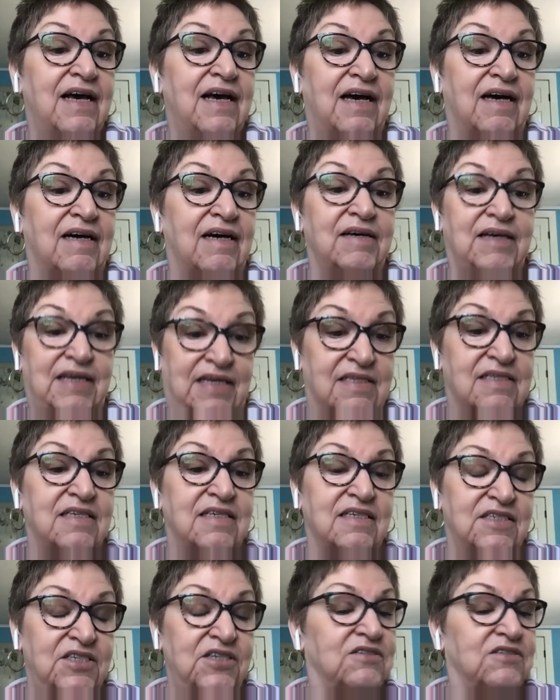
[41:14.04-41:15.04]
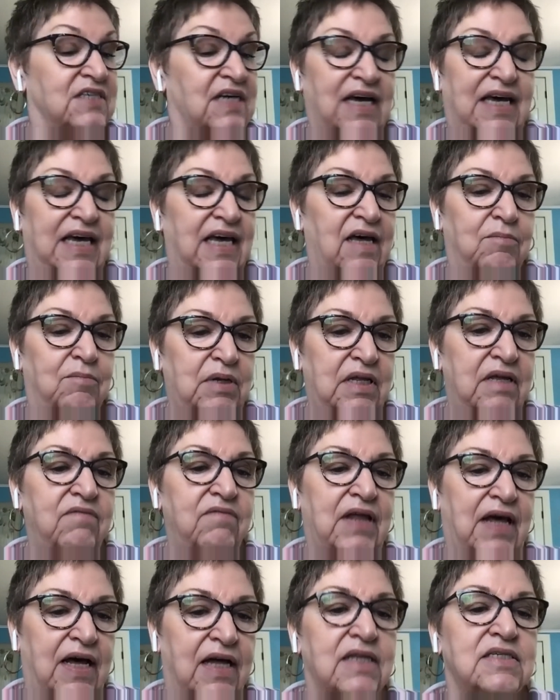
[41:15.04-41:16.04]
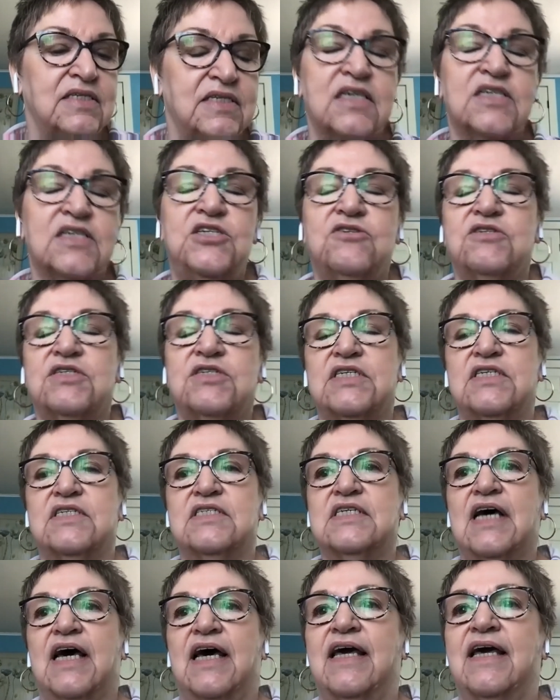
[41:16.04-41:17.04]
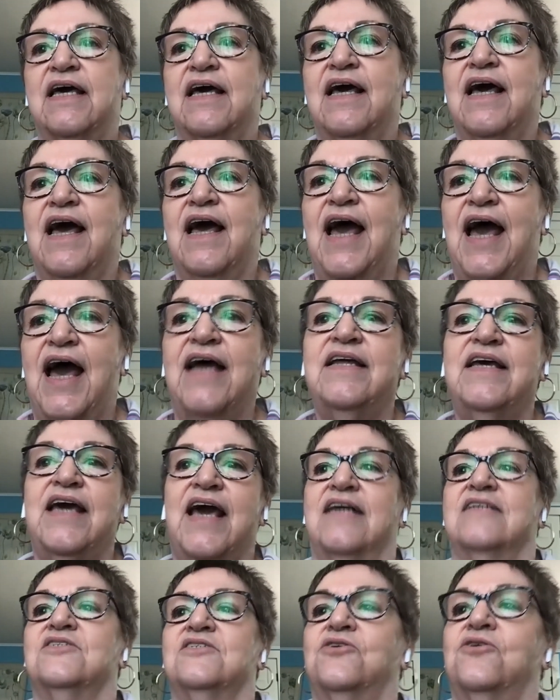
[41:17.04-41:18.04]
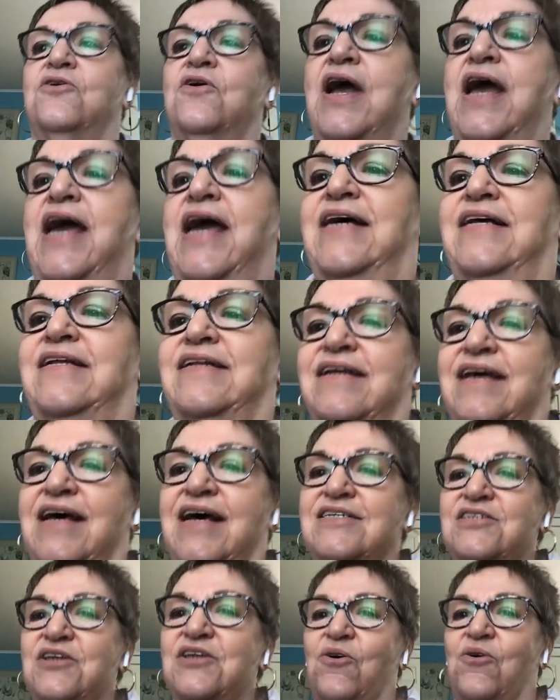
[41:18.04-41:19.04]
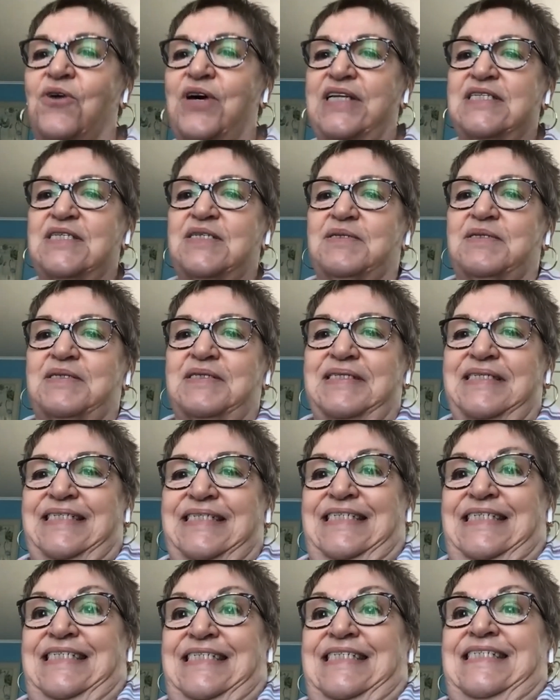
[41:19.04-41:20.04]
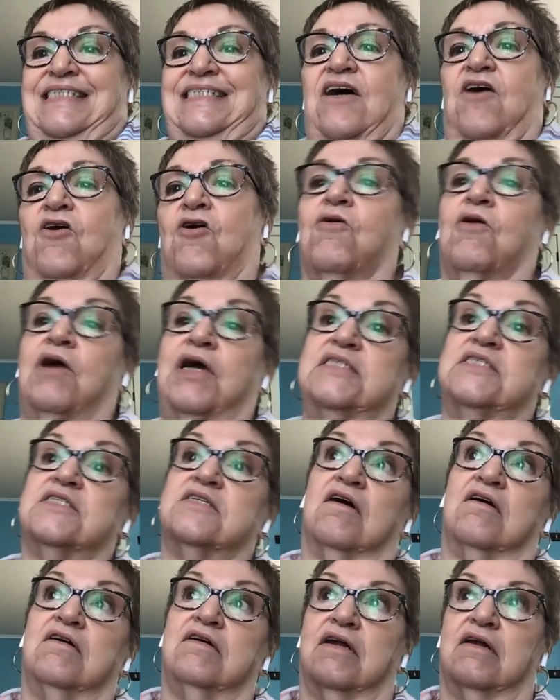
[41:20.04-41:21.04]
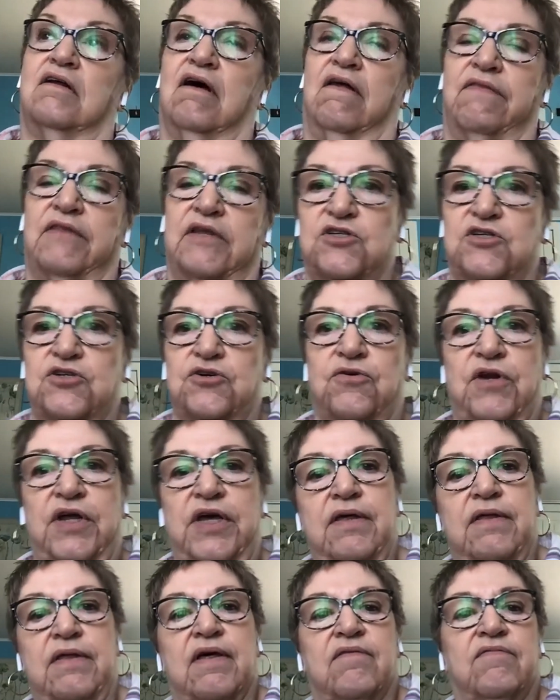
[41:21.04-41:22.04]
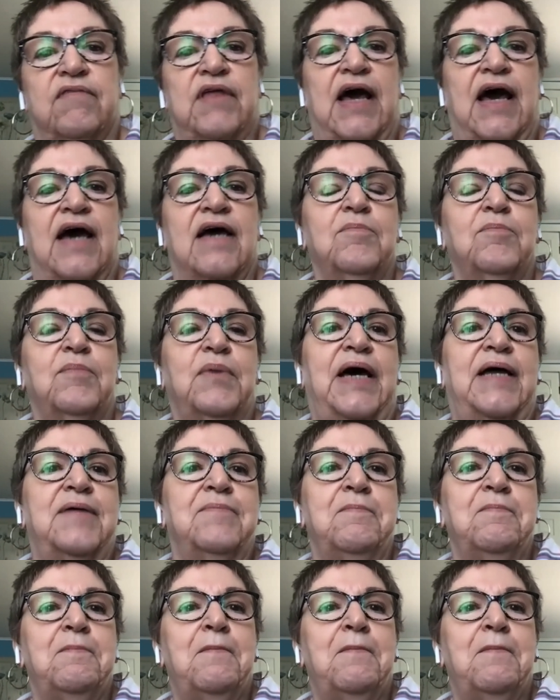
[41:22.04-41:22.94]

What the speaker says: it's 6 years, I can't believe that, 6 years since I had cancer. And so I started on the journey of that, but